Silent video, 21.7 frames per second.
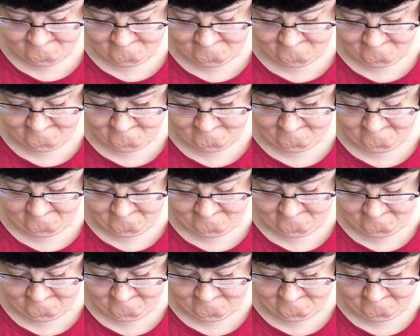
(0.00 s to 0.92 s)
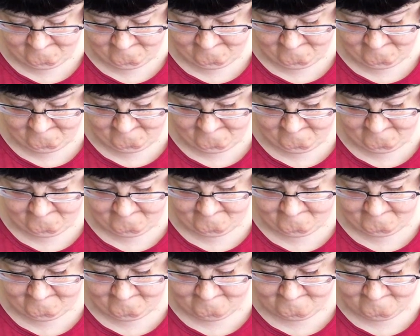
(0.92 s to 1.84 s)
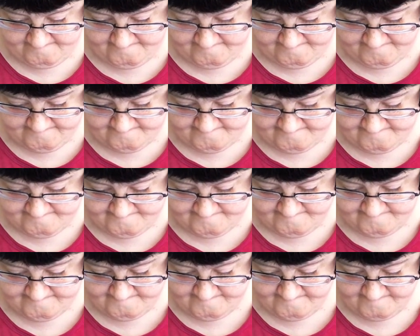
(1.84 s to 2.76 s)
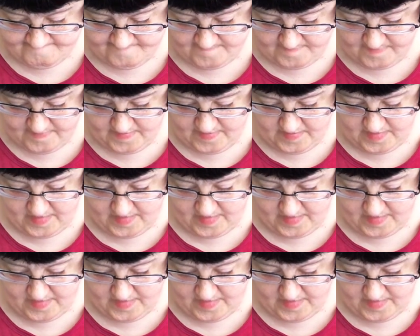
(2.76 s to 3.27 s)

Nobody speaks.